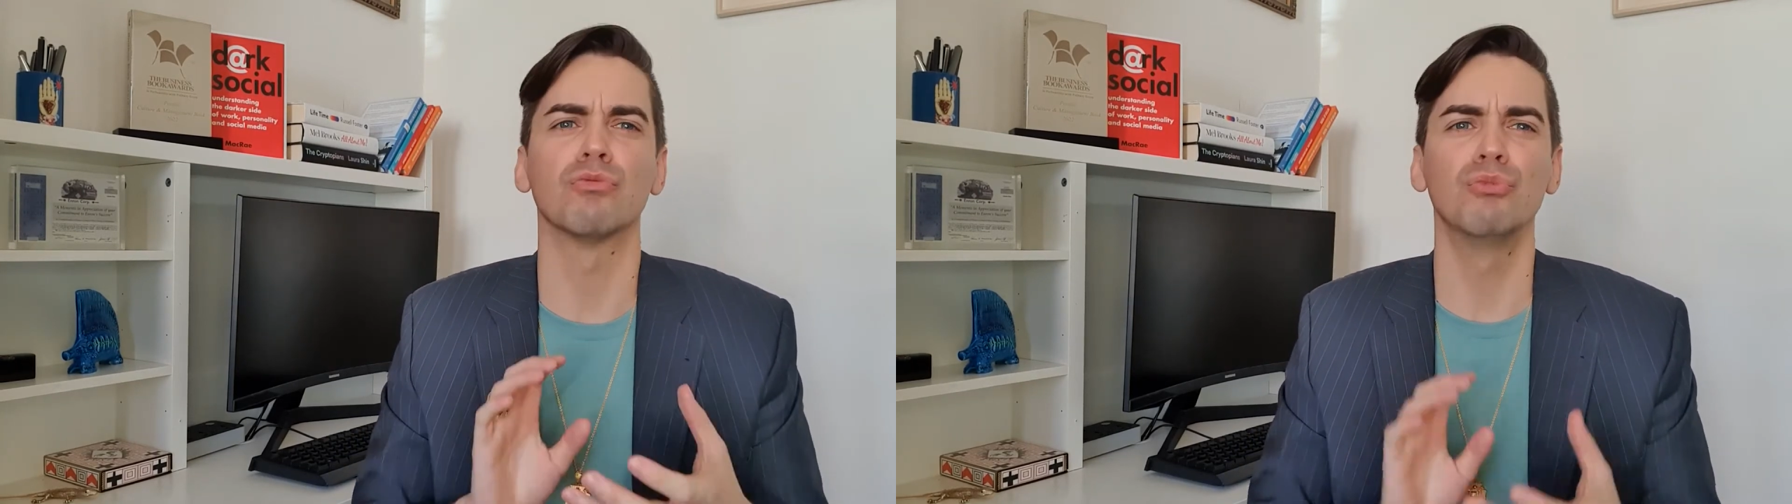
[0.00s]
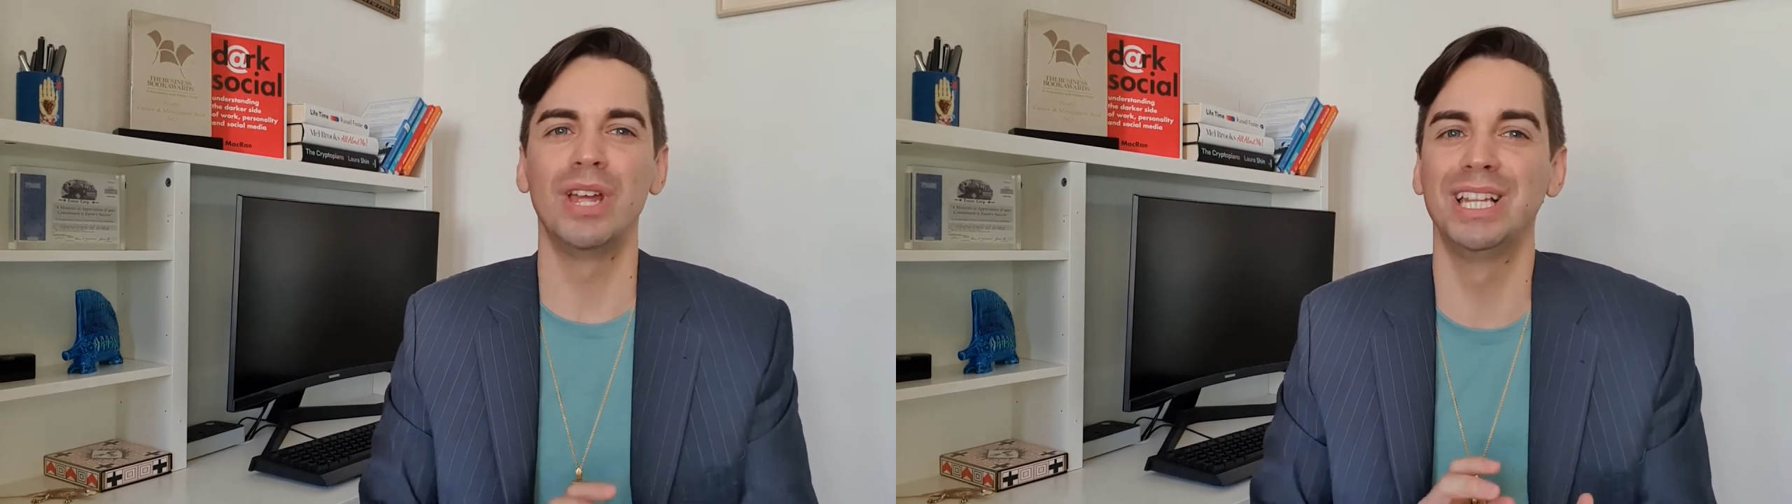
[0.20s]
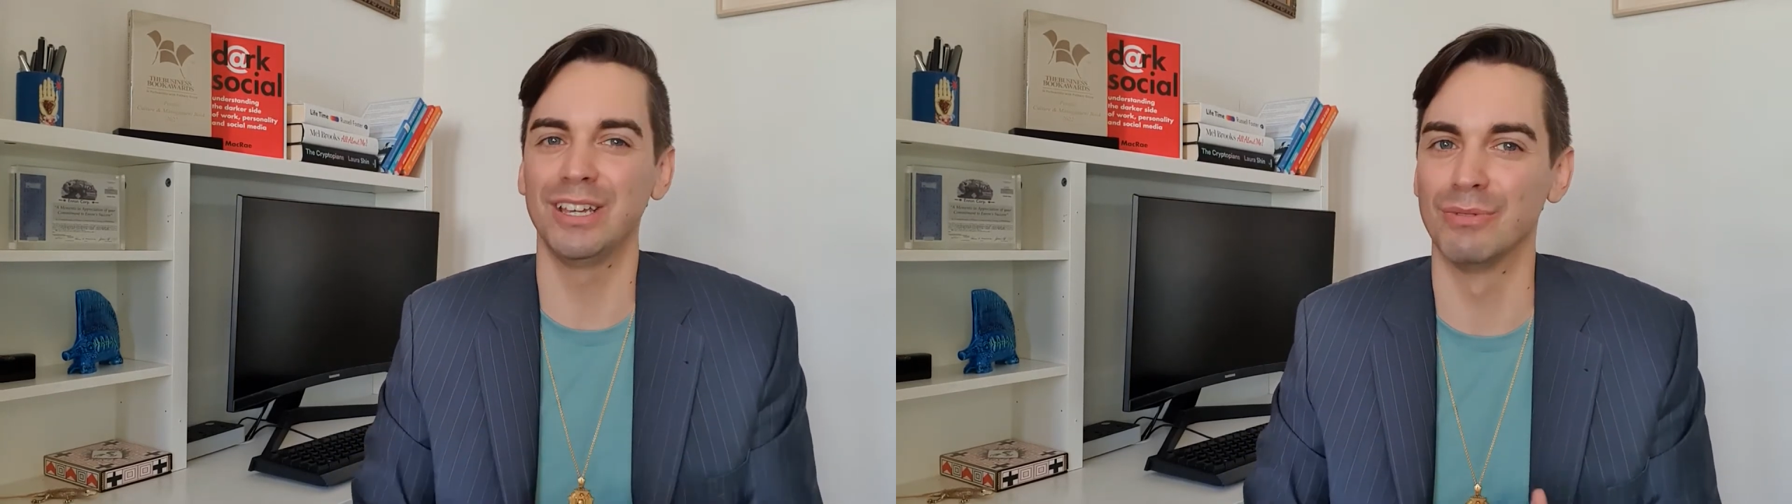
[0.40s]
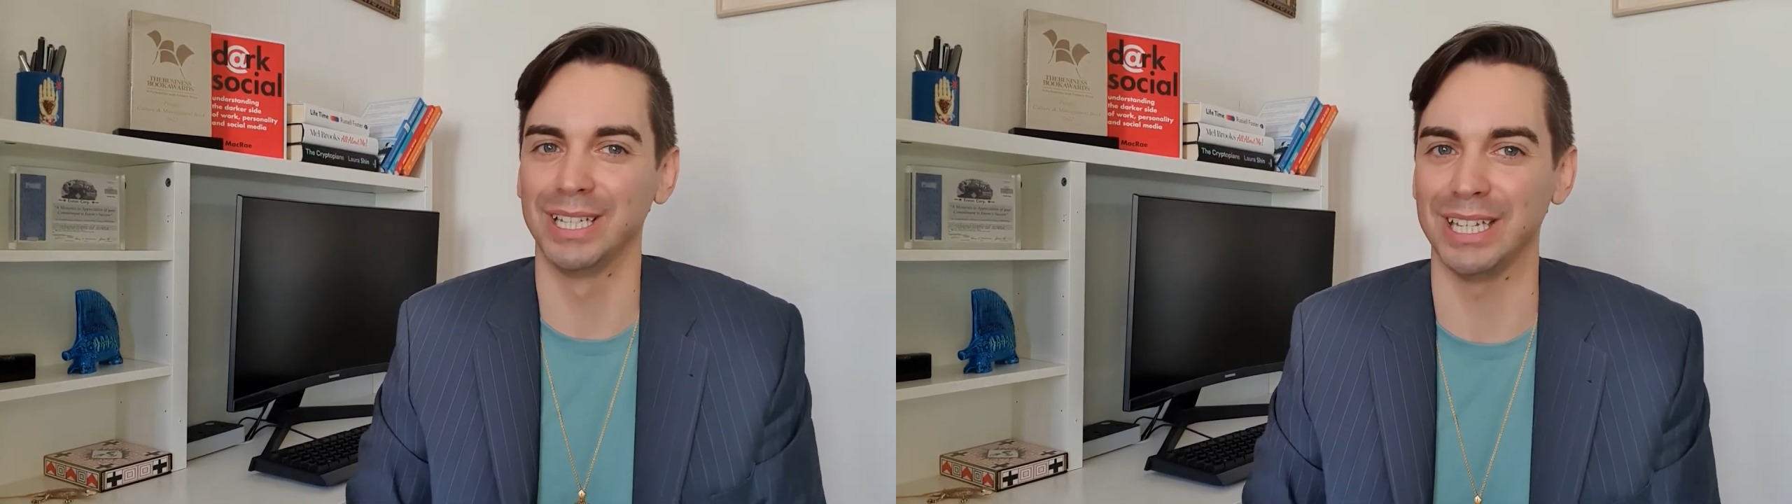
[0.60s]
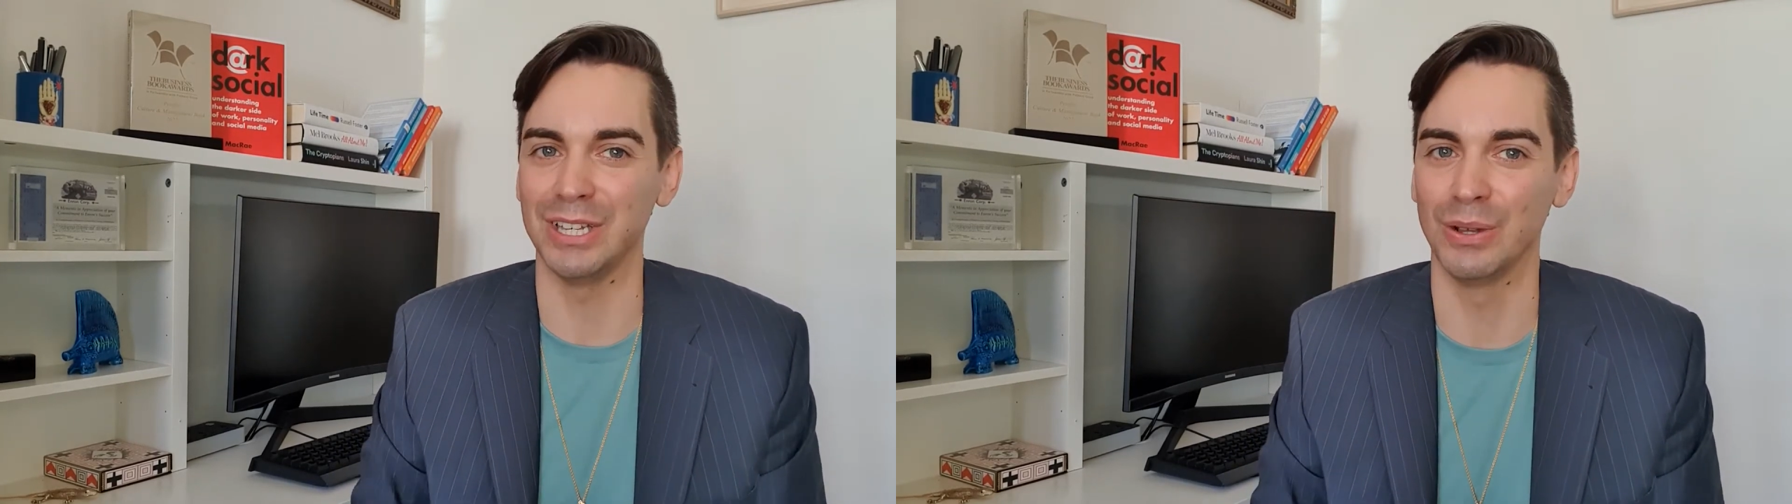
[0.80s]
really,
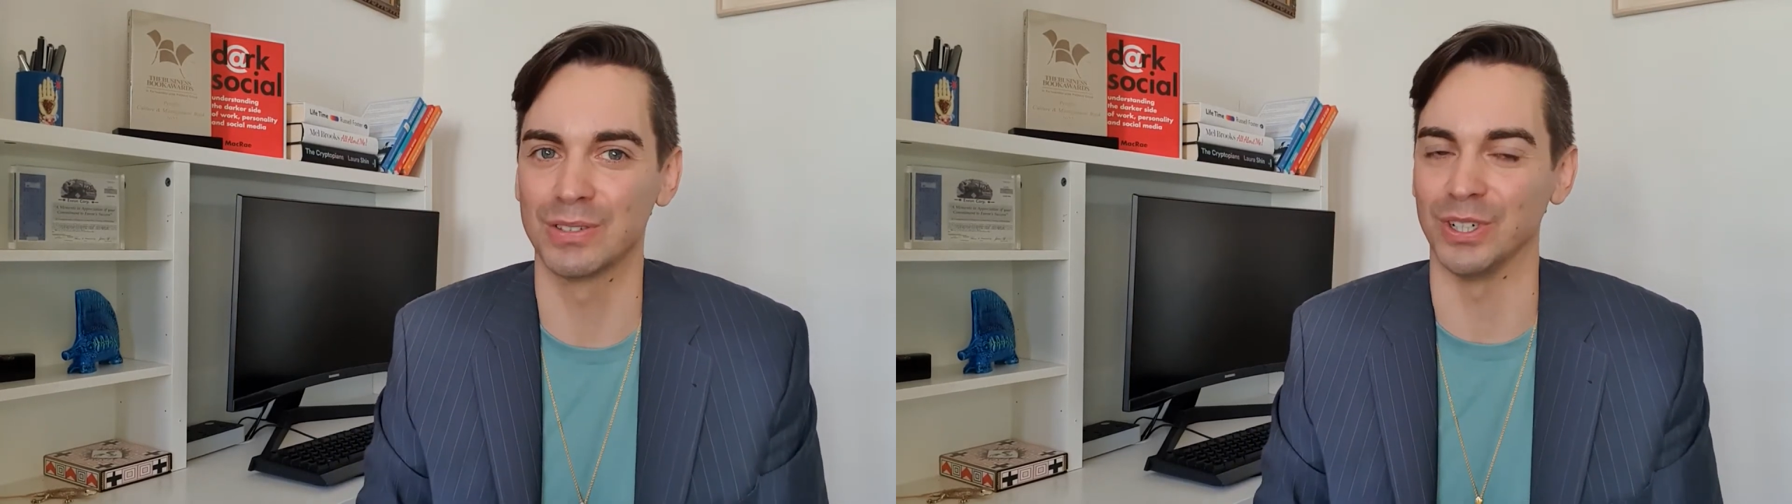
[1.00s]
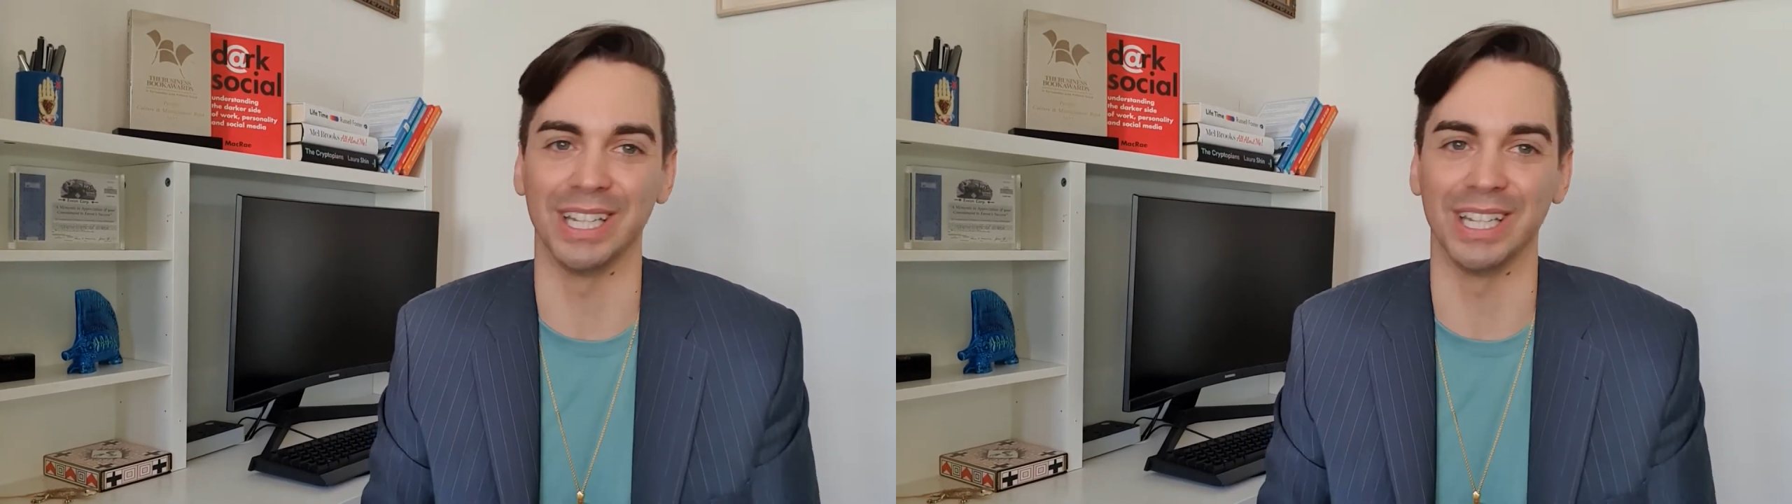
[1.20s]
really useful.